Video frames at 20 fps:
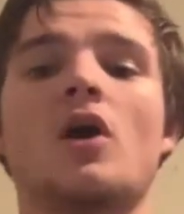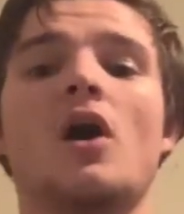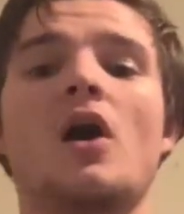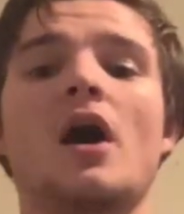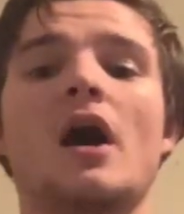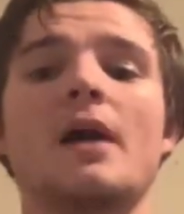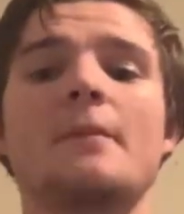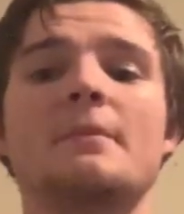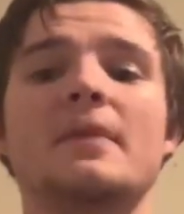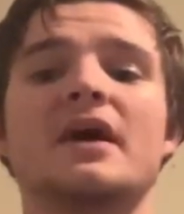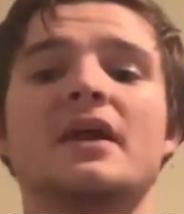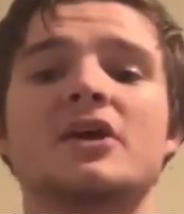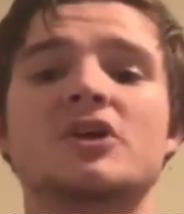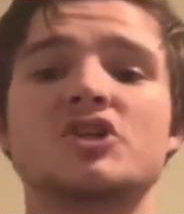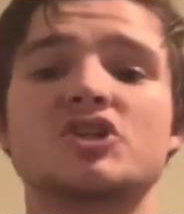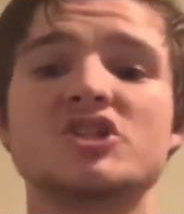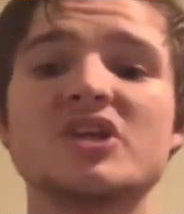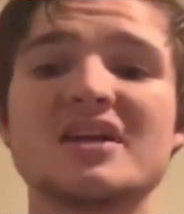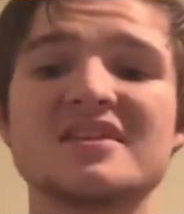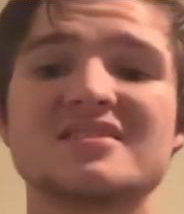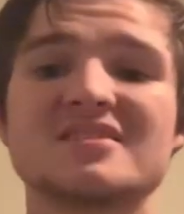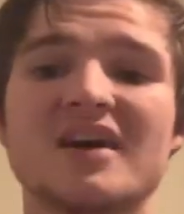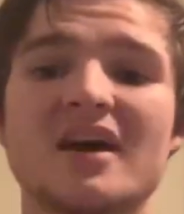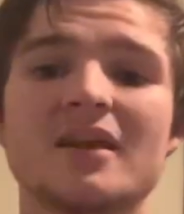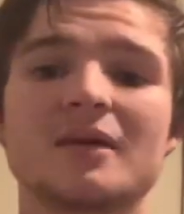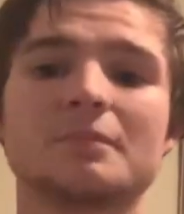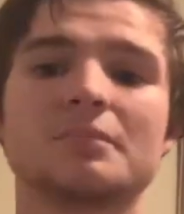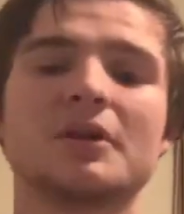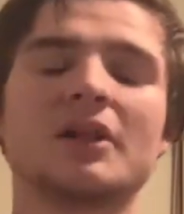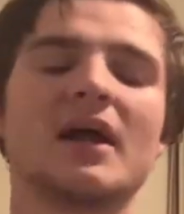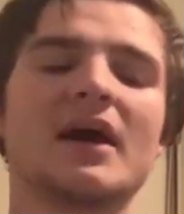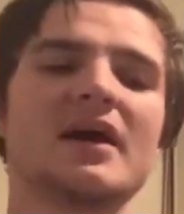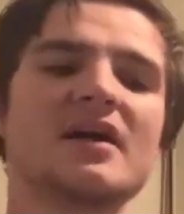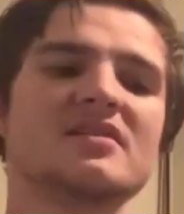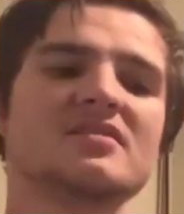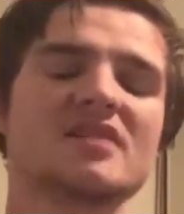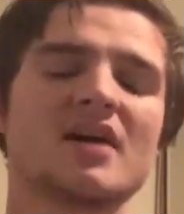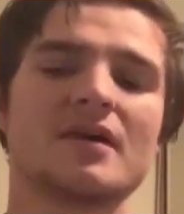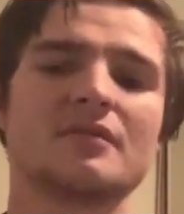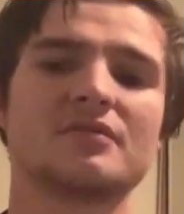I met a shit ton of
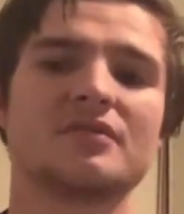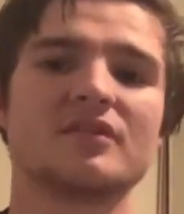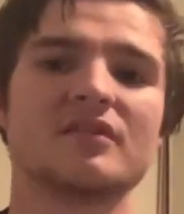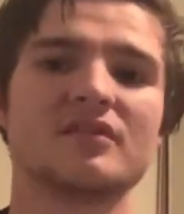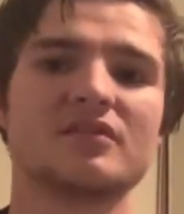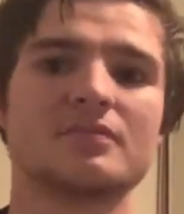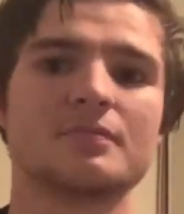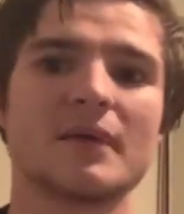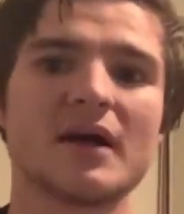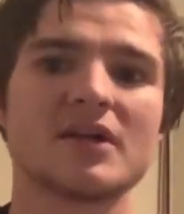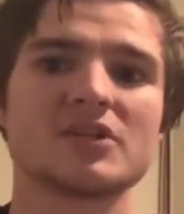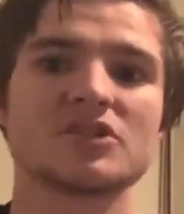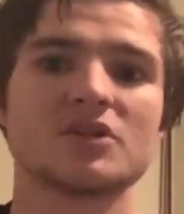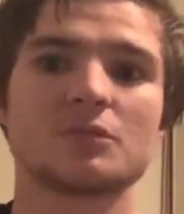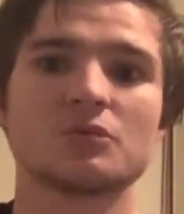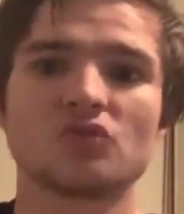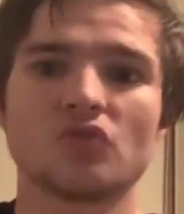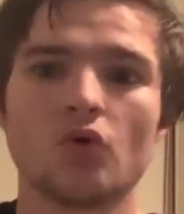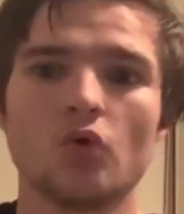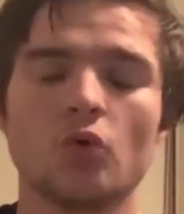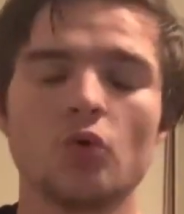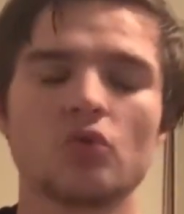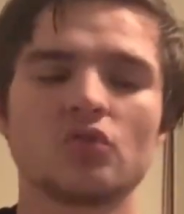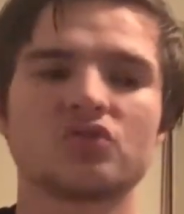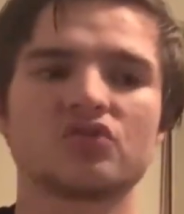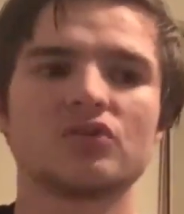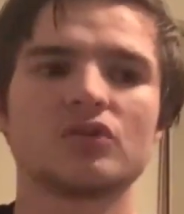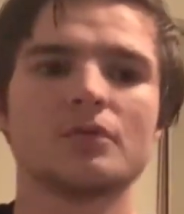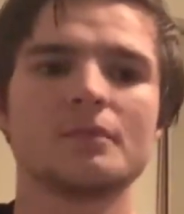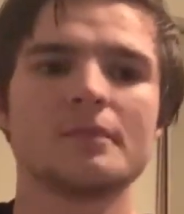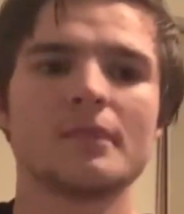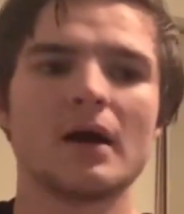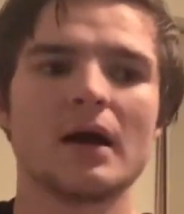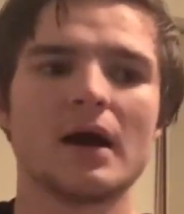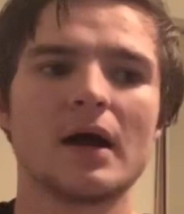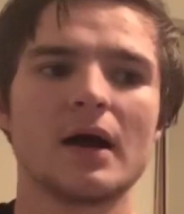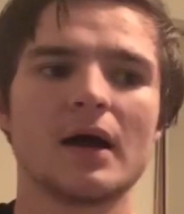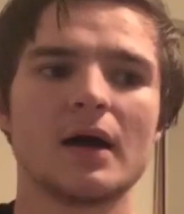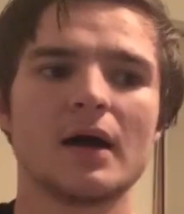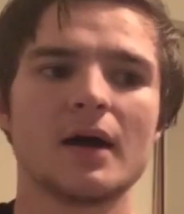players after this match. It was
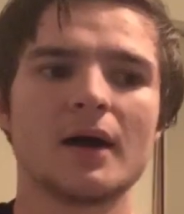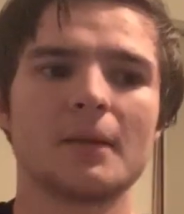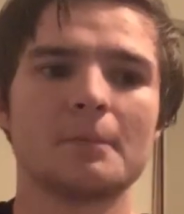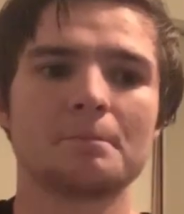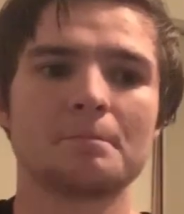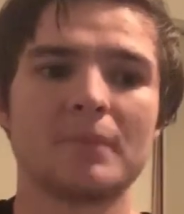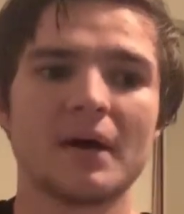awesome.